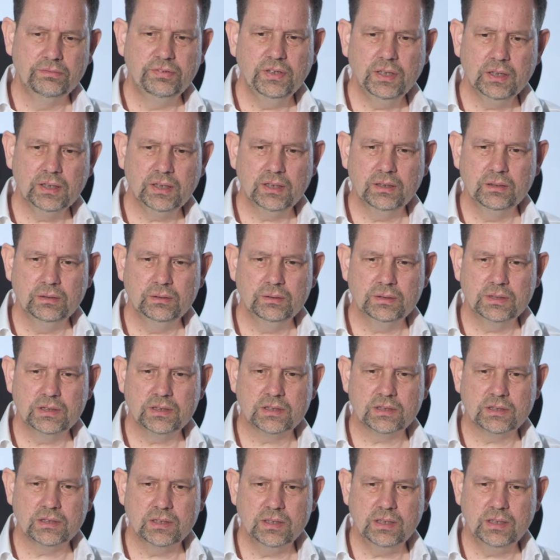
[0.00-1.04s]
Virgo
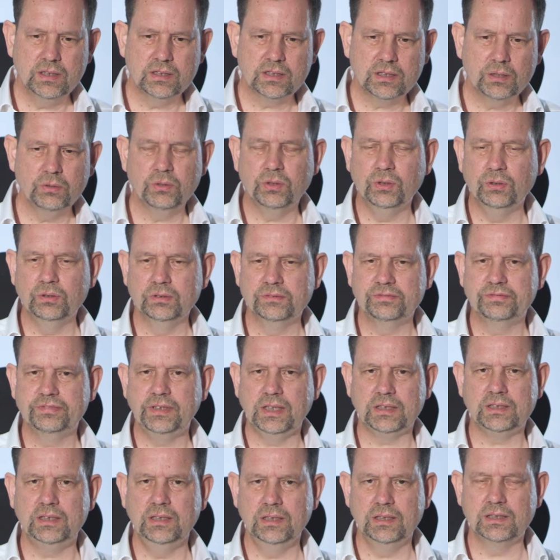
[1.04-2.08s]
is the so-called
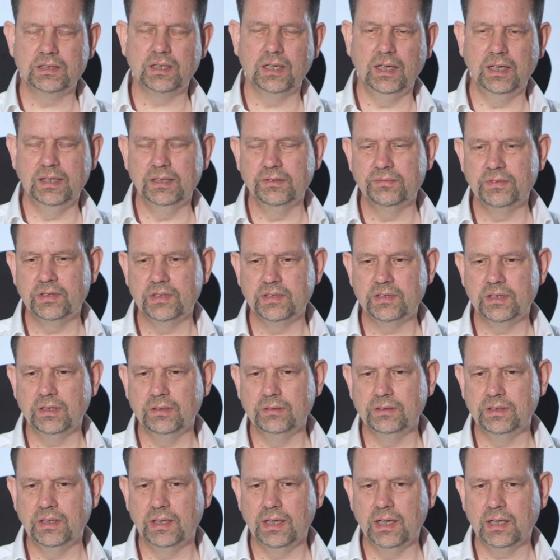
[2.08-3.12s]
fussy sign of the
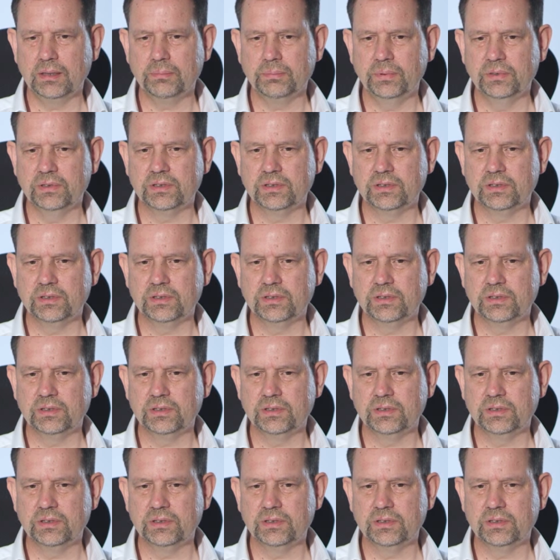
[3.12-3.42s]
zodiac,